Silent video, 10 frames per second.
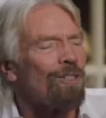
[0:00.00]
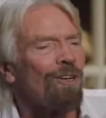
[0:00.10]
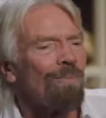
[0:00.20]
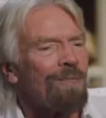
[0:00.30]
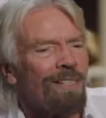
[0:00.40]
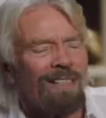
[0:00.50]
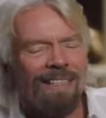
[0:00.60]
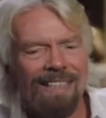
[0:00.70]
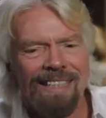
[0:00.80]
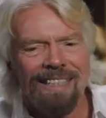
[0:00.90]
jobs
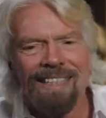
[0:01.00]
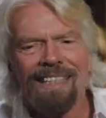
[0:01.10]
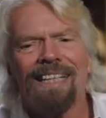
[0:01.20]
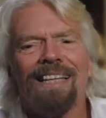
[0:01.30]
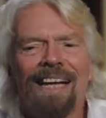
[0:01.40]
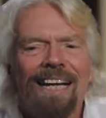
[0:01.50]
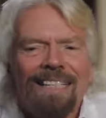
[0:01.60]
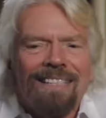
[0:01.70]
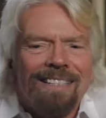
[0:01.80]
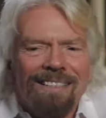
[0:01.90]
in the
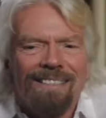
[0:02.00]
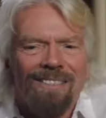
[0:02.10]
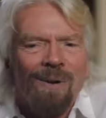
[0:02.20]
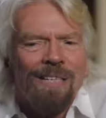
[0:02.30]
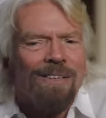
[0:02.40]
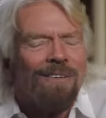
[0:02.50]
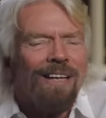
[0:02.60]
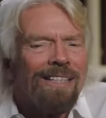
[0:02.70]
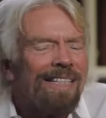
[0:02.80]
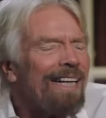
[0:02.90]
next 20 or
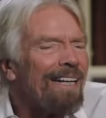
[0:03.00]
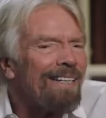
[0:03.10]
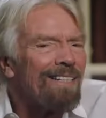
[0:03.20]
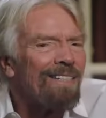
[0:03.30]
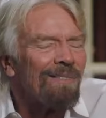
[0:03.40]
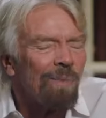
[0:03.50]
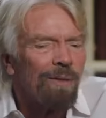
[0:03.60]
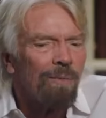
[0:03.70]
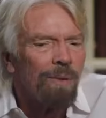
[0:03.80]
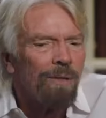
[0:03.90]
30 years
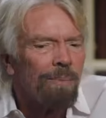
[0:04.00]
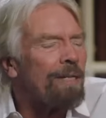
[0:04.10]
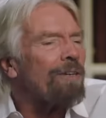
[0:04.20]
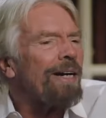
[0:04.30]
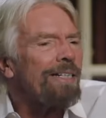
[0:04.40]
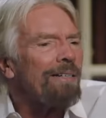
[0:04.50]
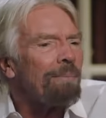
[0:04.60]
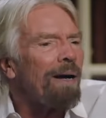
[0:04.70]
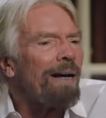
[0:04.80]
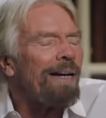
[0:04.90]
will be created
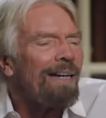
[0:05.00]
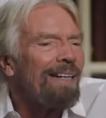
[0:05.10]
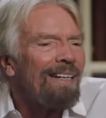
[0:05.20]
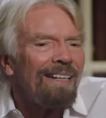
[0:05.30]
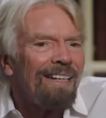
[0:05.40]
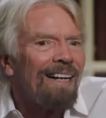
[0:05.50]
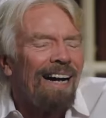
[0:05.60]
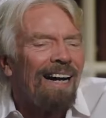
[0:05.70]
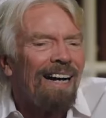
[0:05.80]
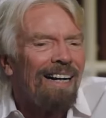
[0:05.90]
by
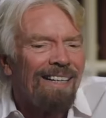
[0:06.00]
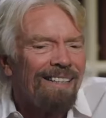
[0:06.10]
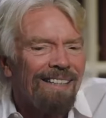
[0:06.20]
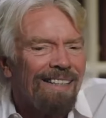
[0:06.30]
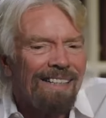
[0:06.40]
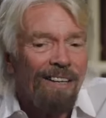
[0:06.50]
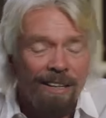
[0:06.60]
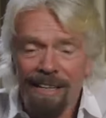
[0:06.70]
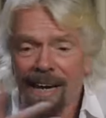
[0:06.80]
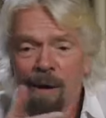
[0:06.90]

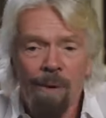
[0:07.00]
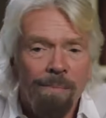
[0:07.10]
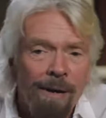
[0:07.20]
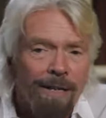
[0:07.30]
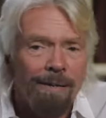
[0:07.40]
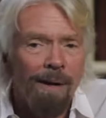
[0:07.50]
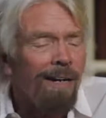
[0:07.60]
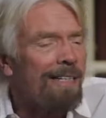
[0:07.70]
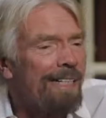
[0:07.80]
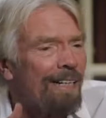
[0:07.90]
network
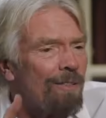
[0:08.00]
marketing